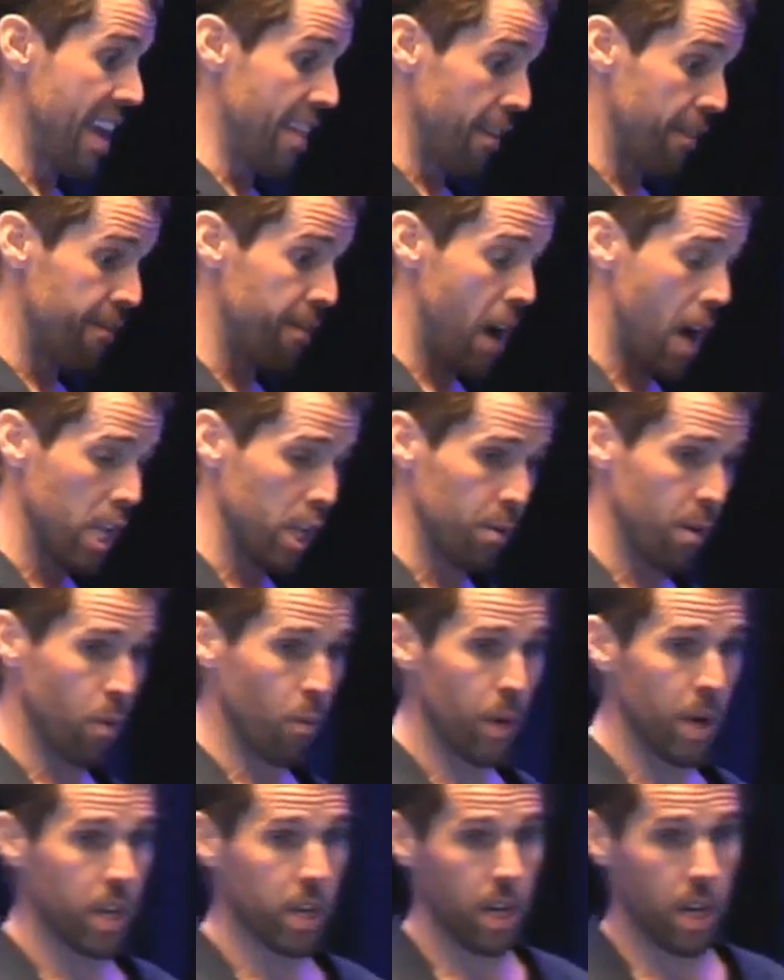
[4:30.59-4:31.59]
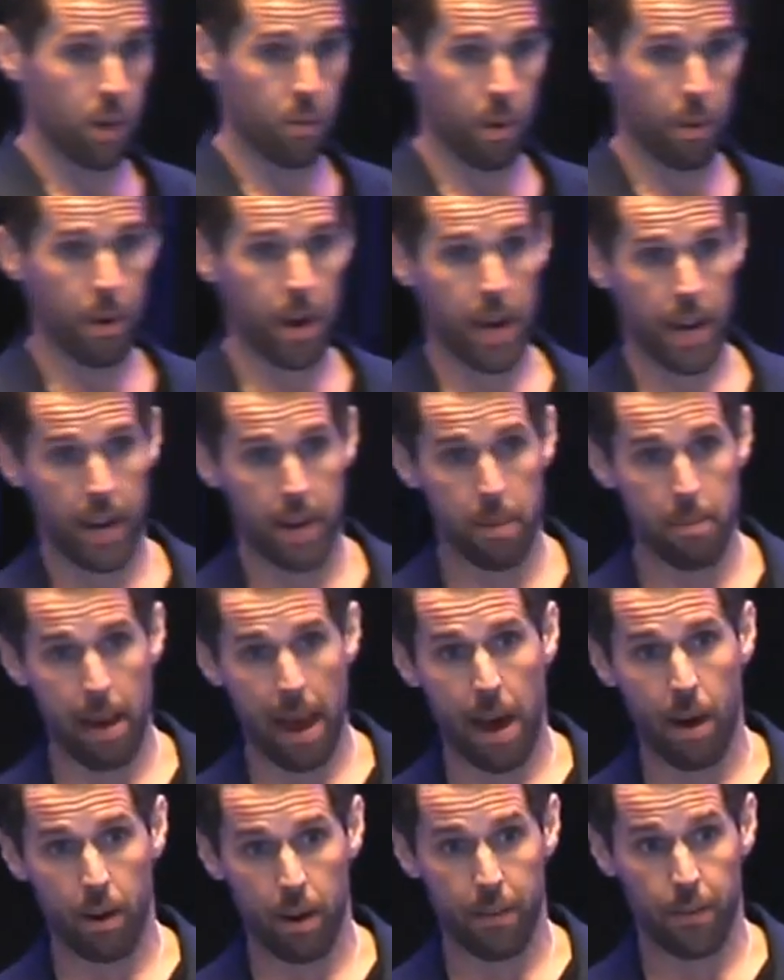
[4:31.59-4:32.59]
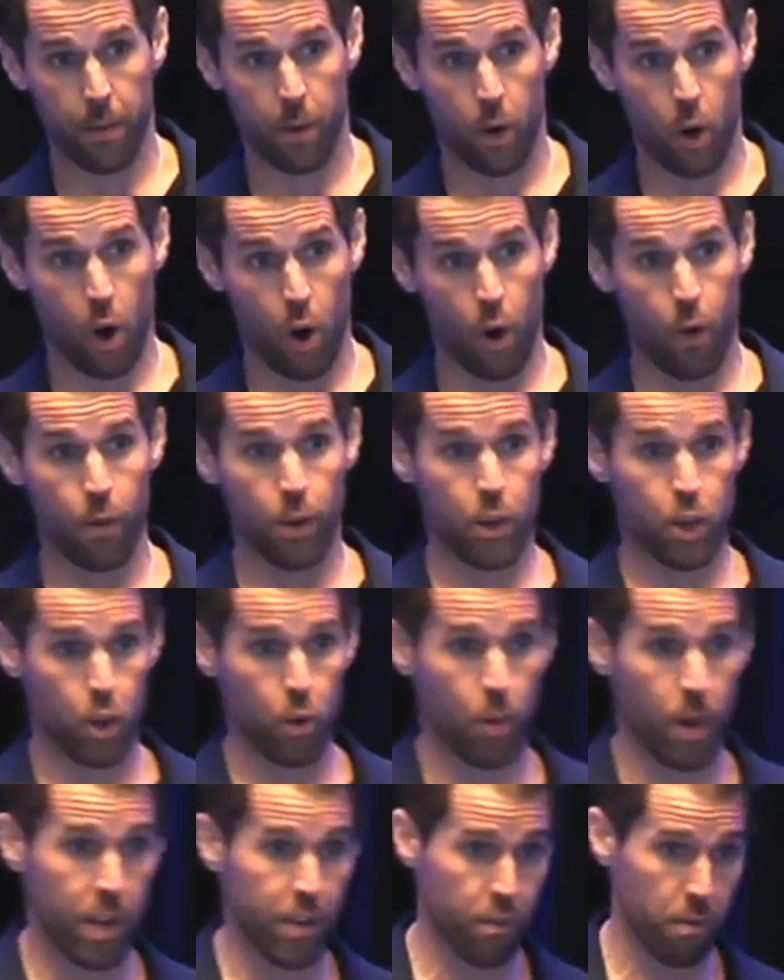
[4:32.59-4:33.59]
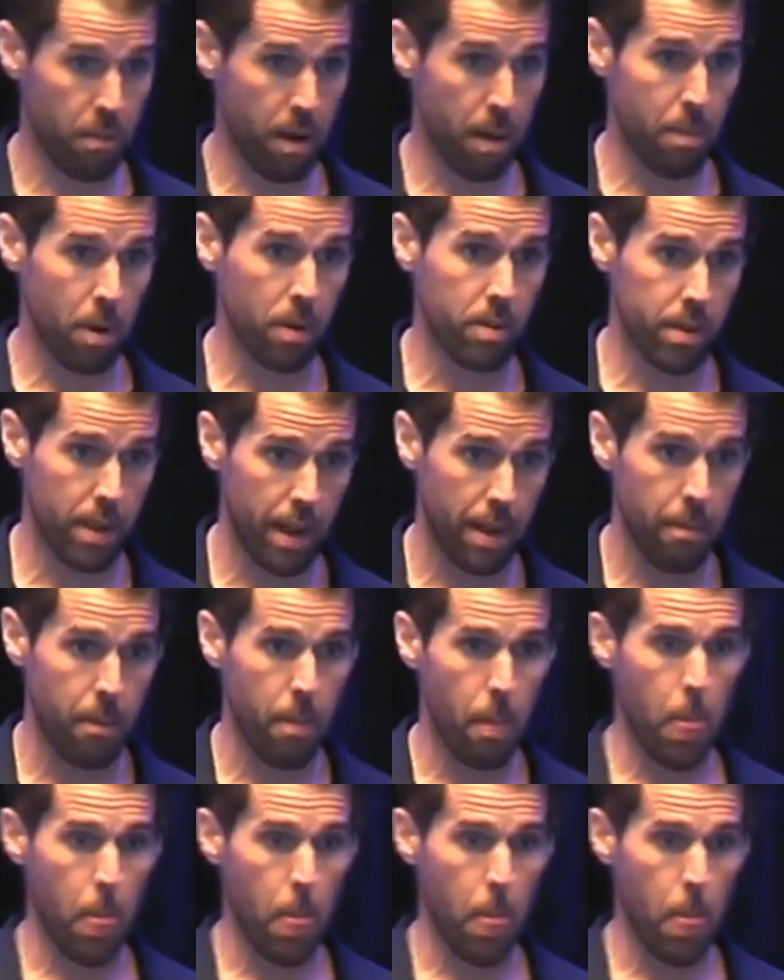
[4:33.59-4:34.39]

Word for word: the following weekend, we were headed to Maui for over two weeks for my birthday.